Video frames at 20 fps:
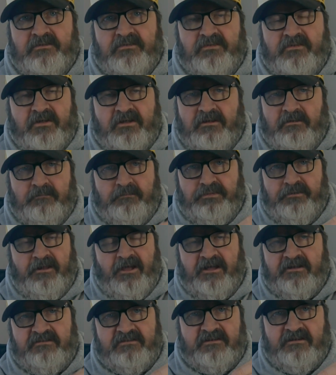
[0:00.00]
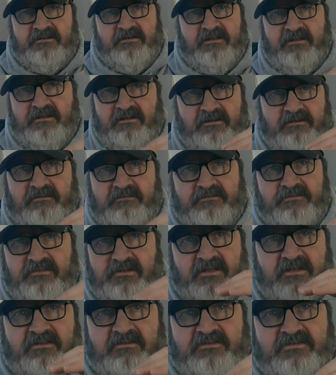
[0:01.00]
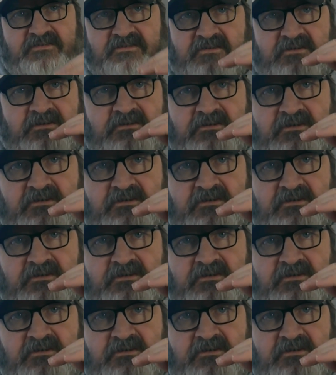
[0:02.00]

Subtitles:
The complexity of these